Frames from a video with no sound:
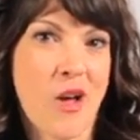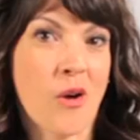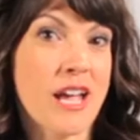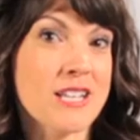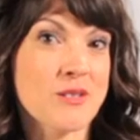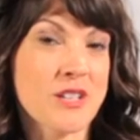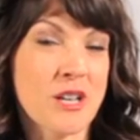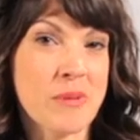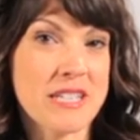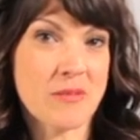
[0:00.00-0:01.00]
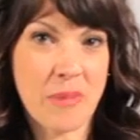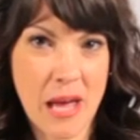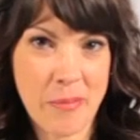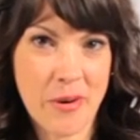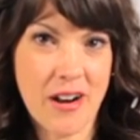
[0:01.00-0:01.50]
Okay, so get a piece of
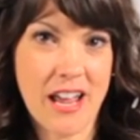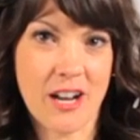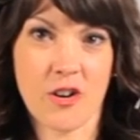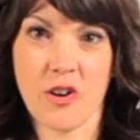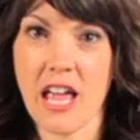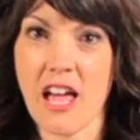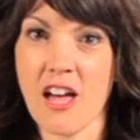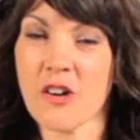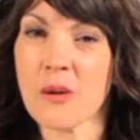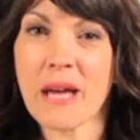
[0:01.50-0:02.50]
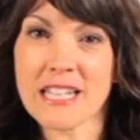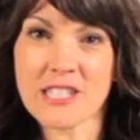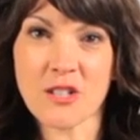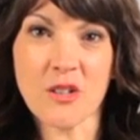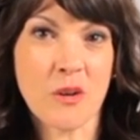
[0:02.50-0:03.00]
paper and a crayon or a
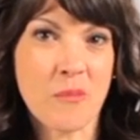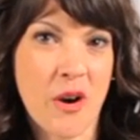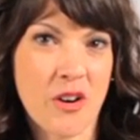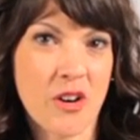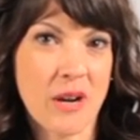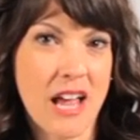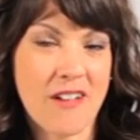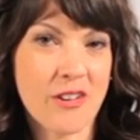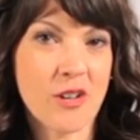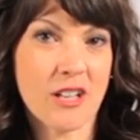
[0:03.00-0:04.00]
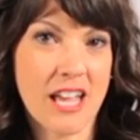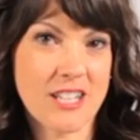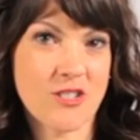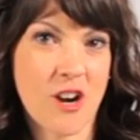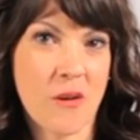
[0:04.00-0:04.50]
pencil or marker, whatever you'd like
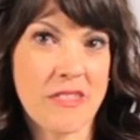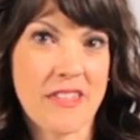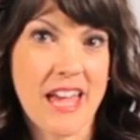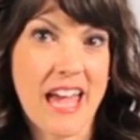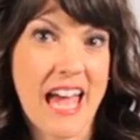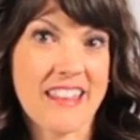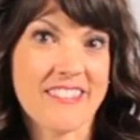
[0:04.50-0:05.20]
to draw with, and